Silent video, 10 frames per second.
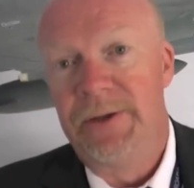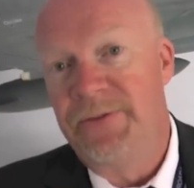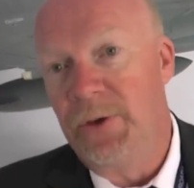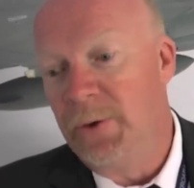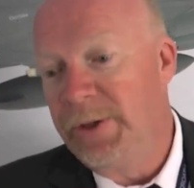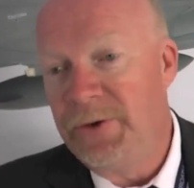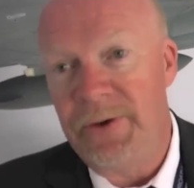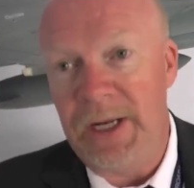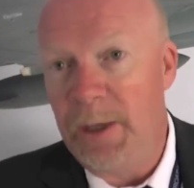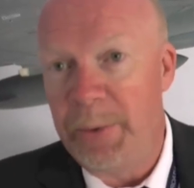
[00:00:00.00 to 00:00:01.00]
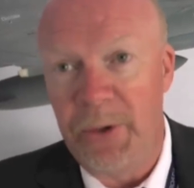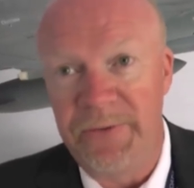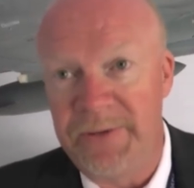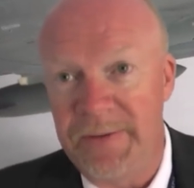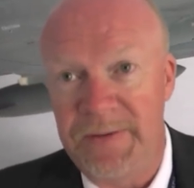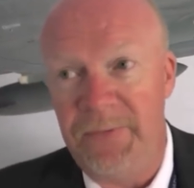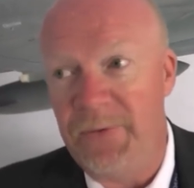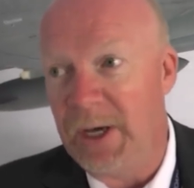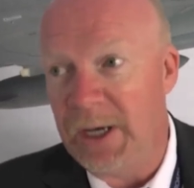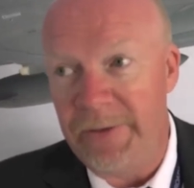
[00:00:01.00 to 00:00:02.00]
So the training process, if
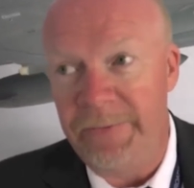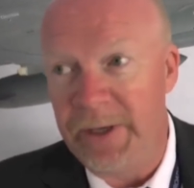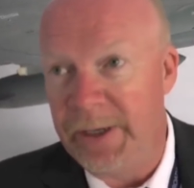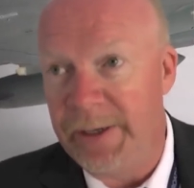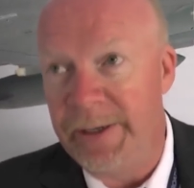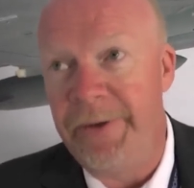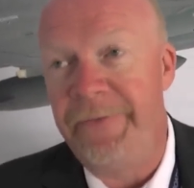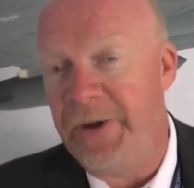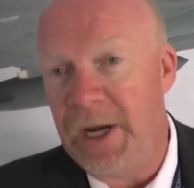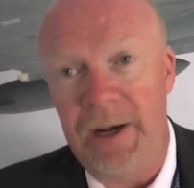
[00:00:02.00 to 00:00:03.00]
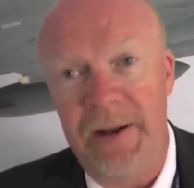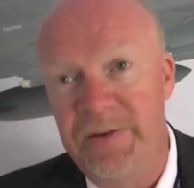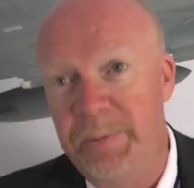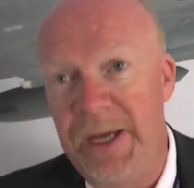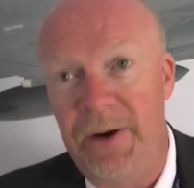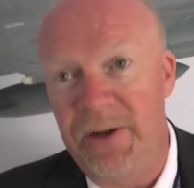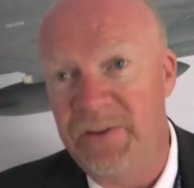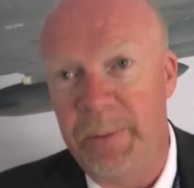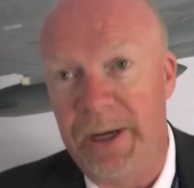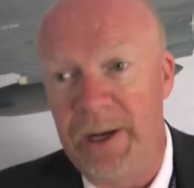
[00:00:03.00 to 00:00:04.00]
you have a fairly
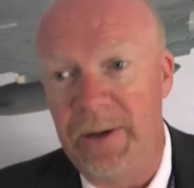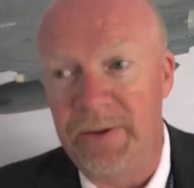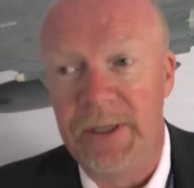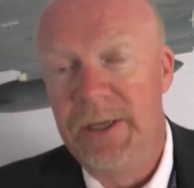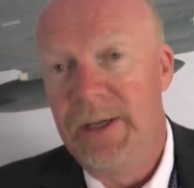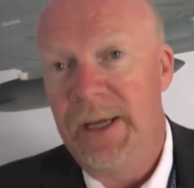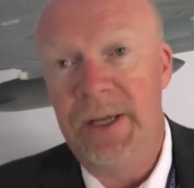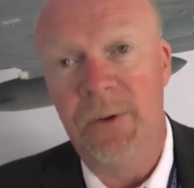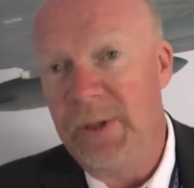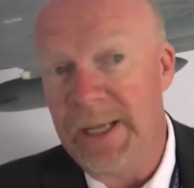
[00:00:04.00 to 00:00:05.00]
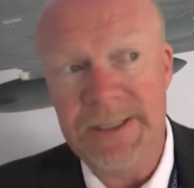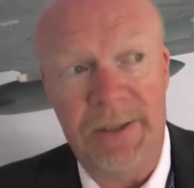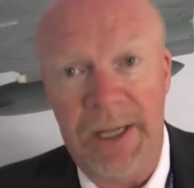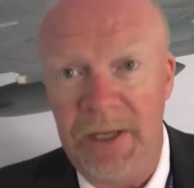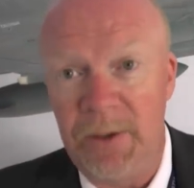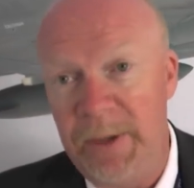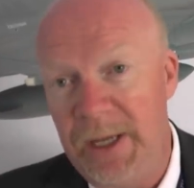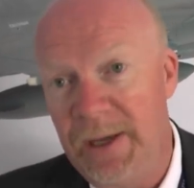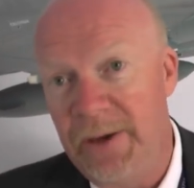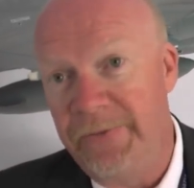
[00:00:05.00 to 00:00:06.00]
experienced pilot, it doesn't need to
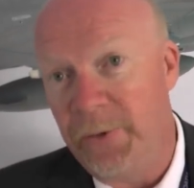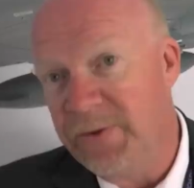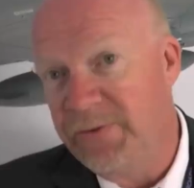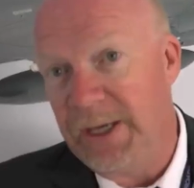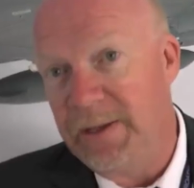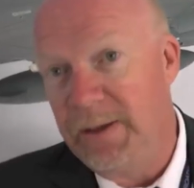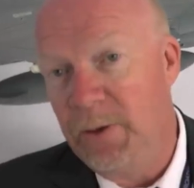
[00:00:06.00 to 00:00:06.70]
be a fast jet.